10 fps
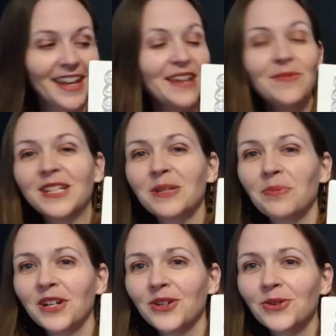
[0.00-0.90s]
It makes a
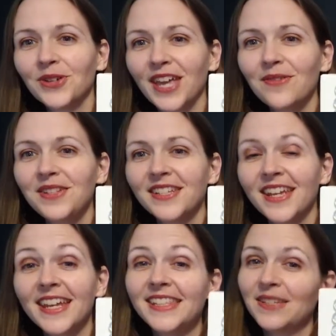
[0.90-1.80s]
pretty cool gift.
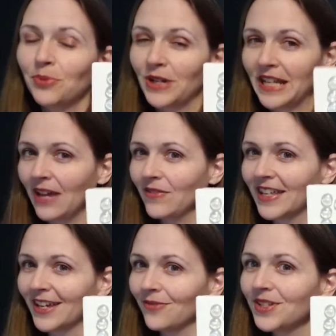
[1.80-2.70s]
It's a pretty heavy
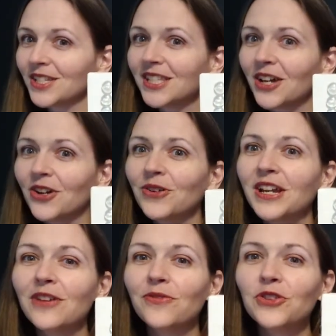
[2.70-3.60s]
gift. So
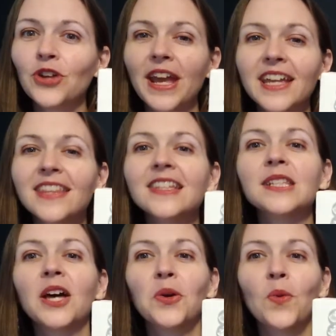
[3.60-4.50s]
if you're hanging
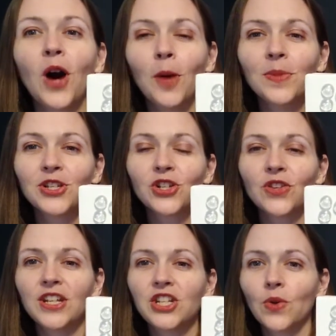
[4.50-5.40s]
this on a wall, be sure
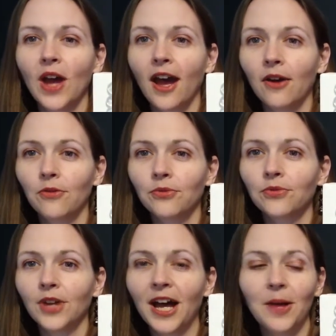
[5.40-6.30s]
that you have
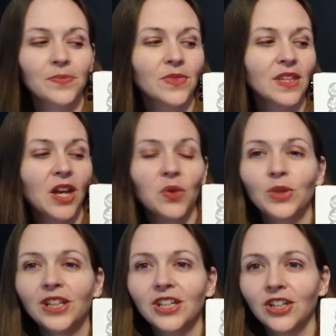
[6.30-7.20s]
a
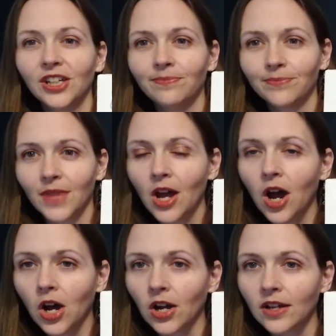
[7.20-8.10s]
really good
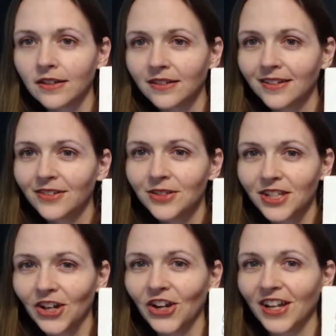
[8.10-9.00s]
hook
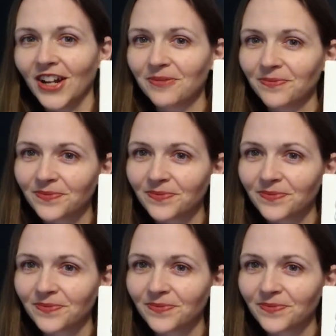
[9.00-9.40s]
to hook it on.